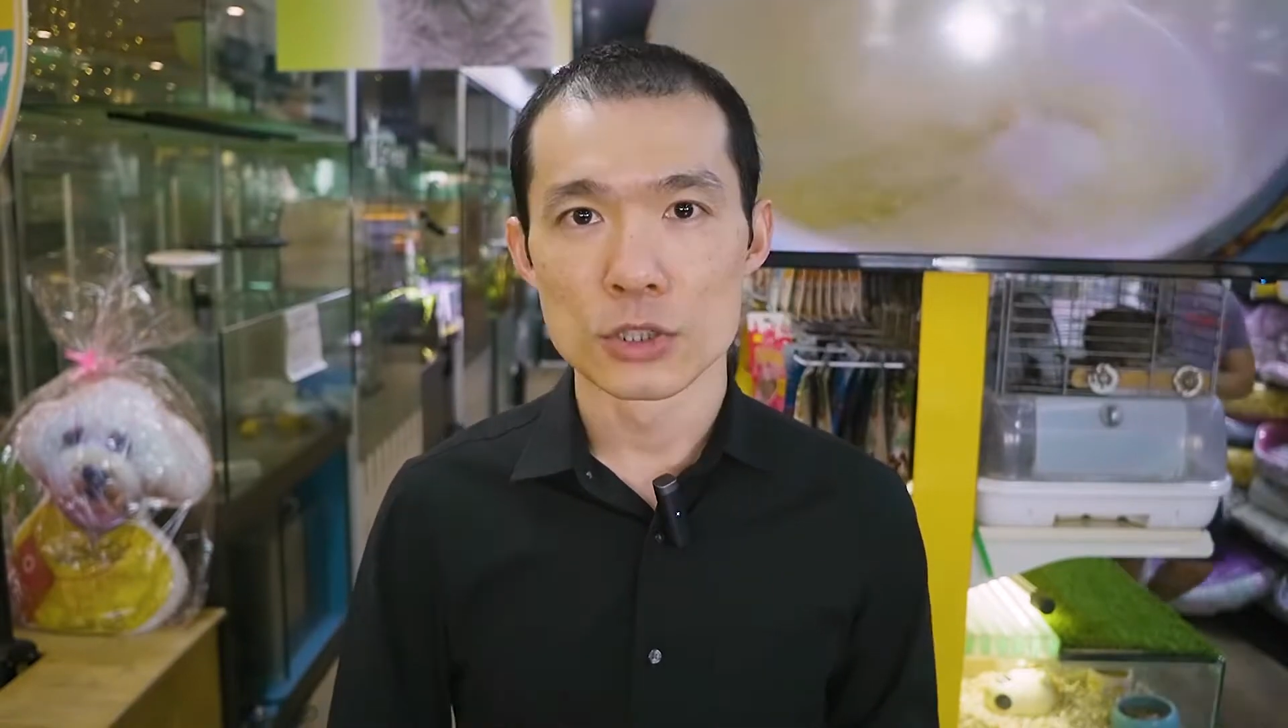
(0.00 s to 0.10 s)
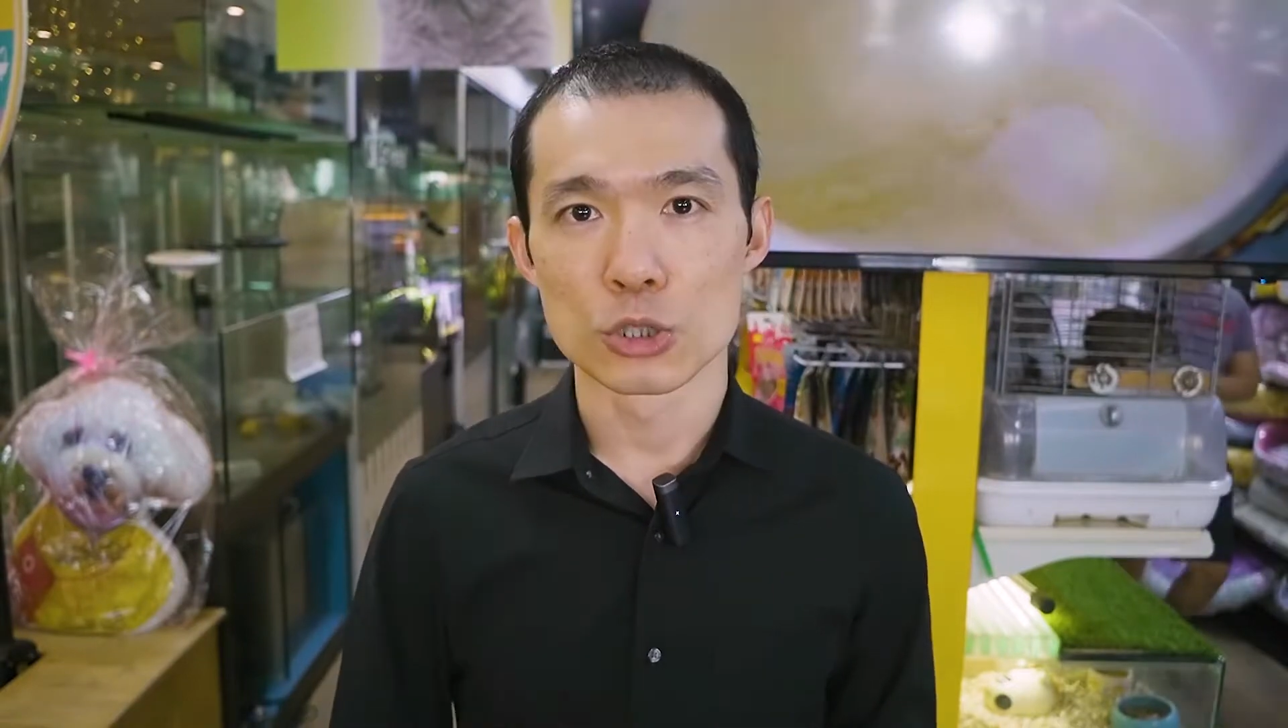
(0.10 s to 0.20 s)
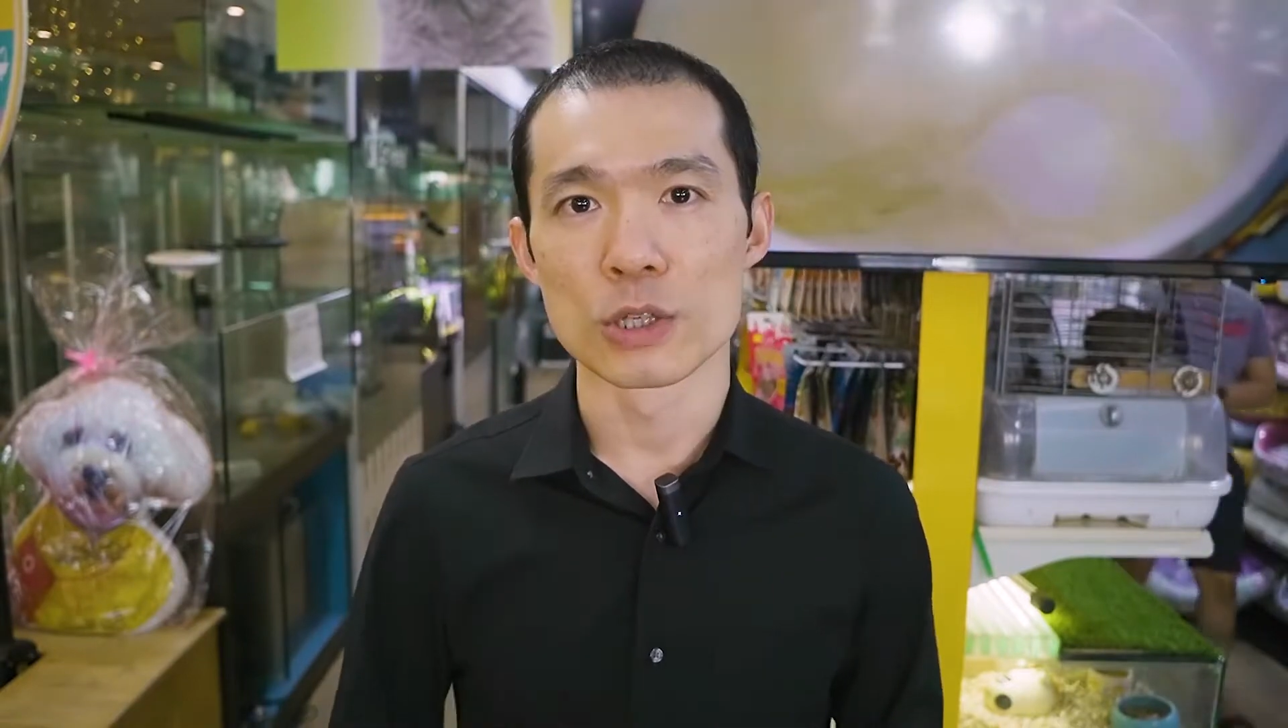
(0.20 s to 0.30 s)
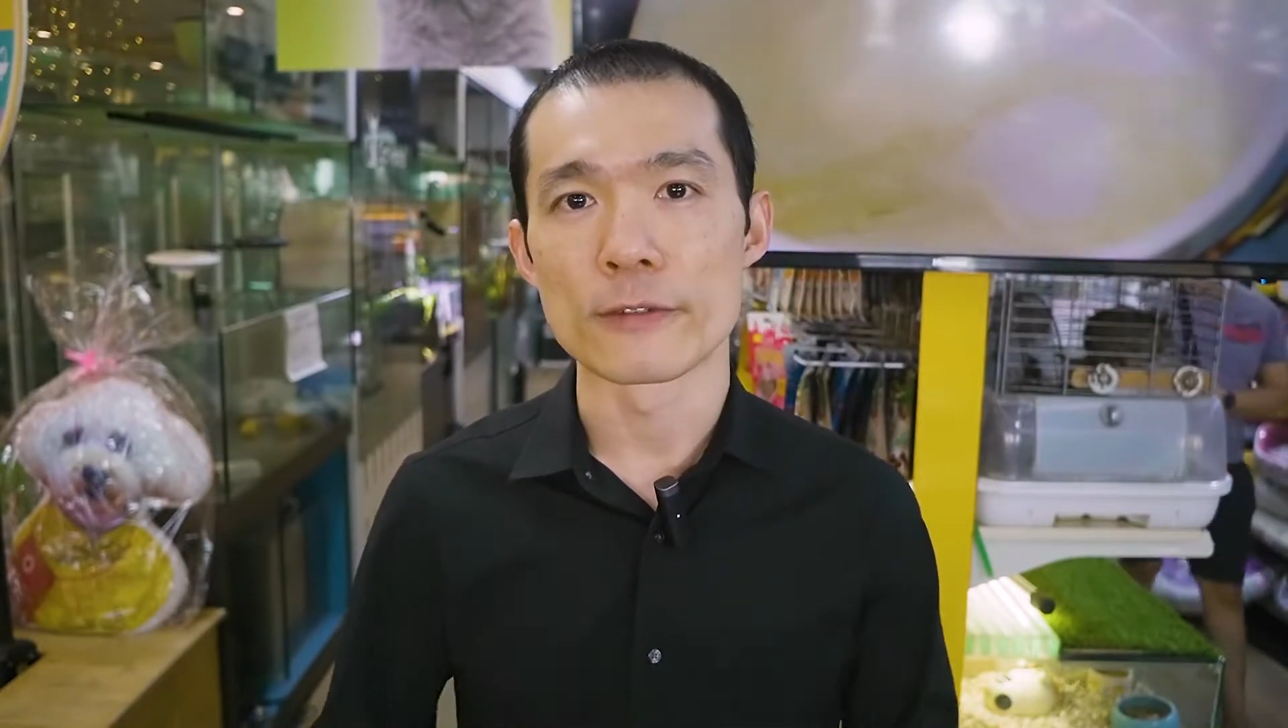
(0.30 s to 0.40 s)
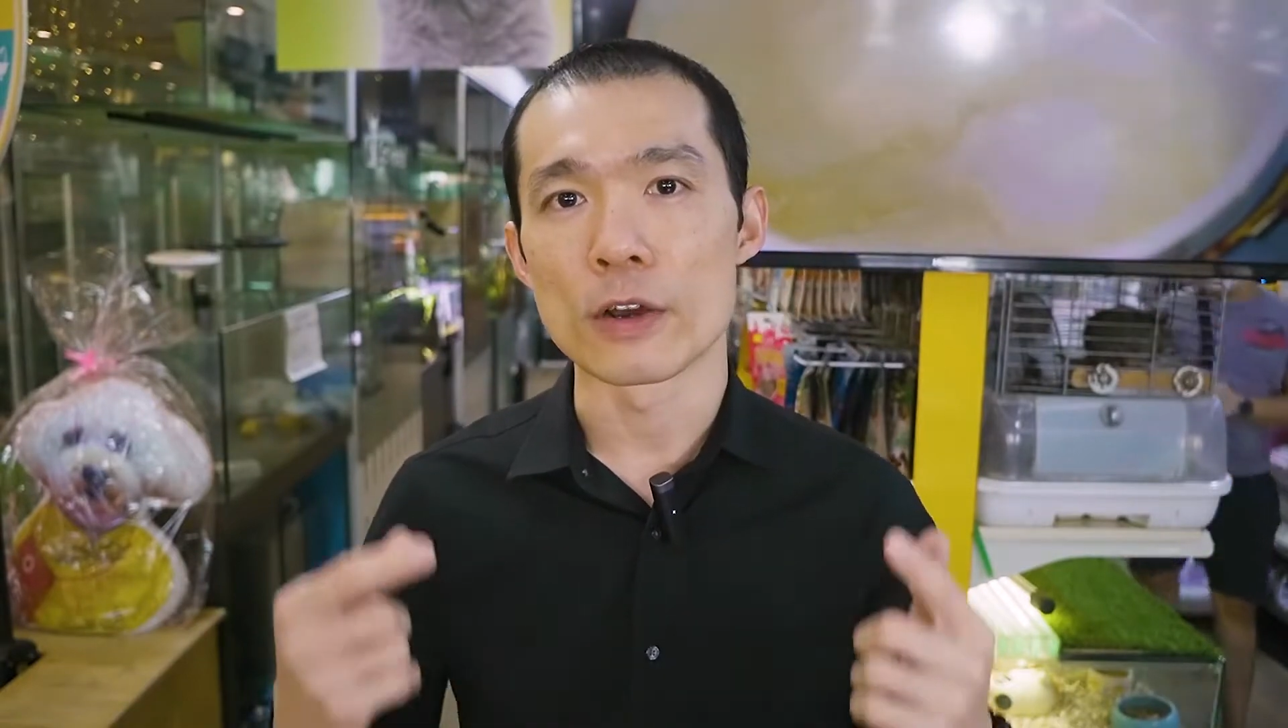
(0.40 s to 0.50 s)

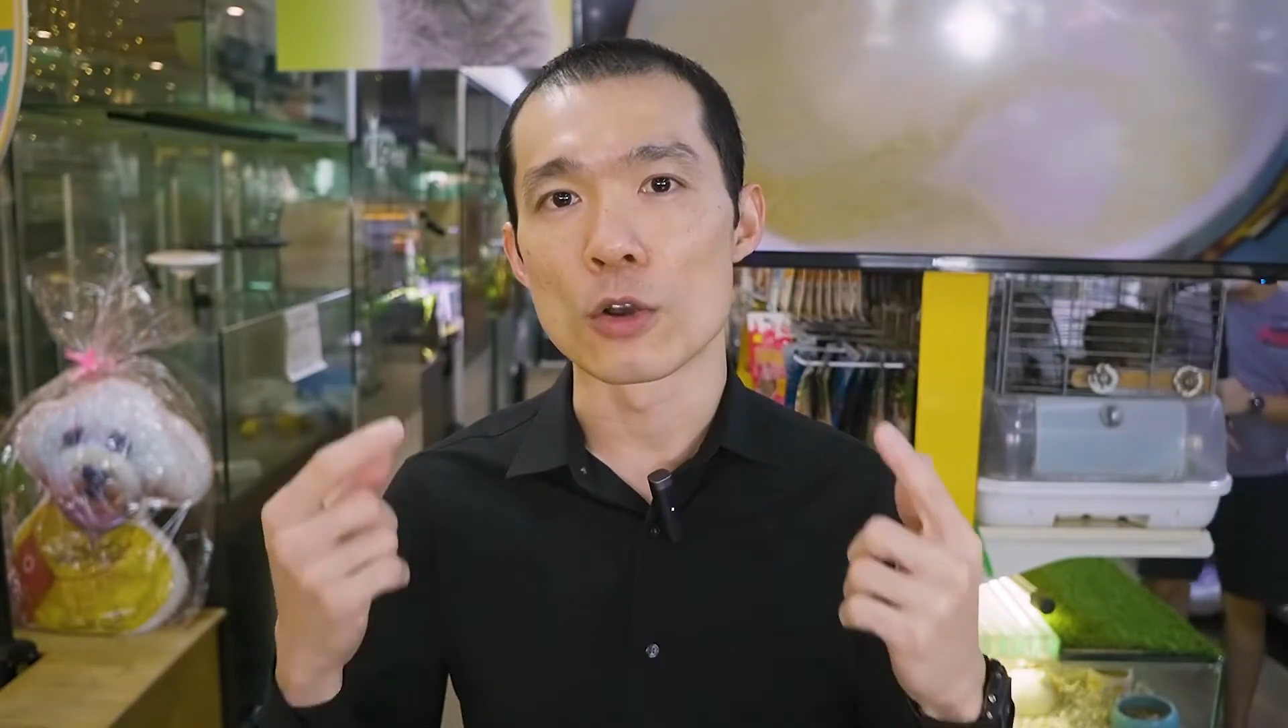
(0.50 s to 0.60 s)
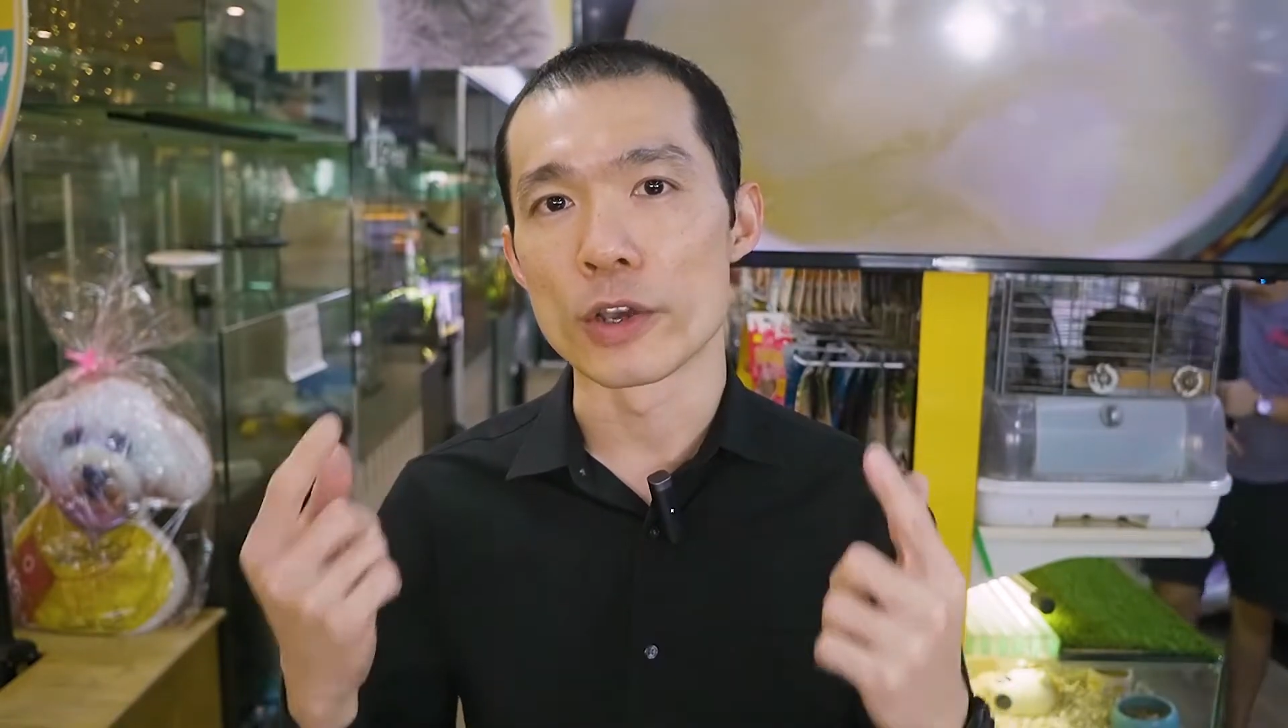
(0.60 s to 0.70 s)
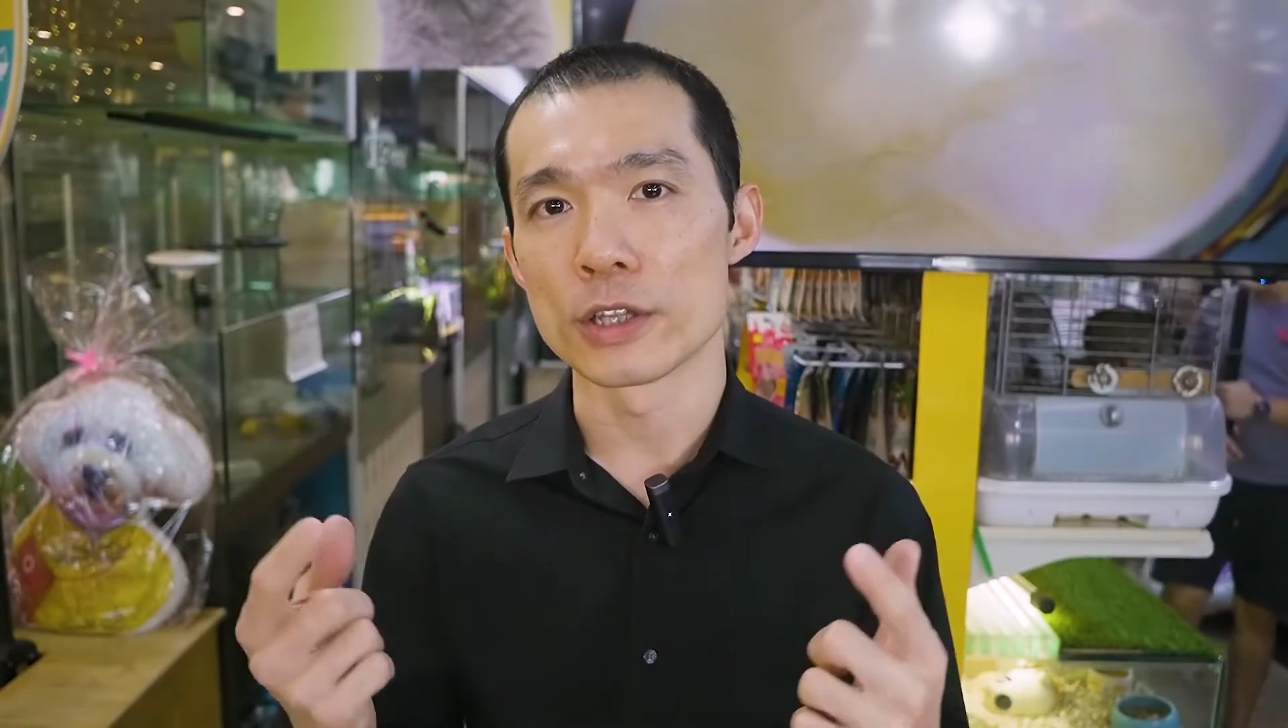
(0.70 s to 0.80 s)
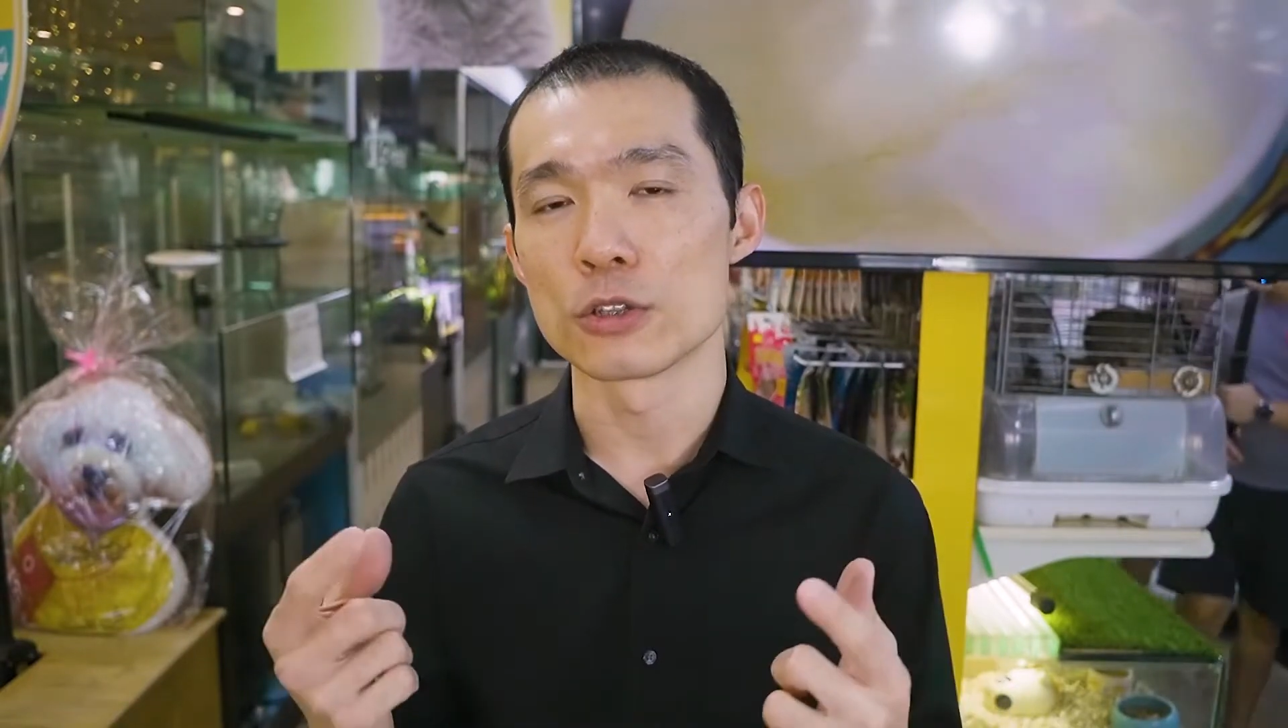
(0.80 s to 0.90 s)
So if you're going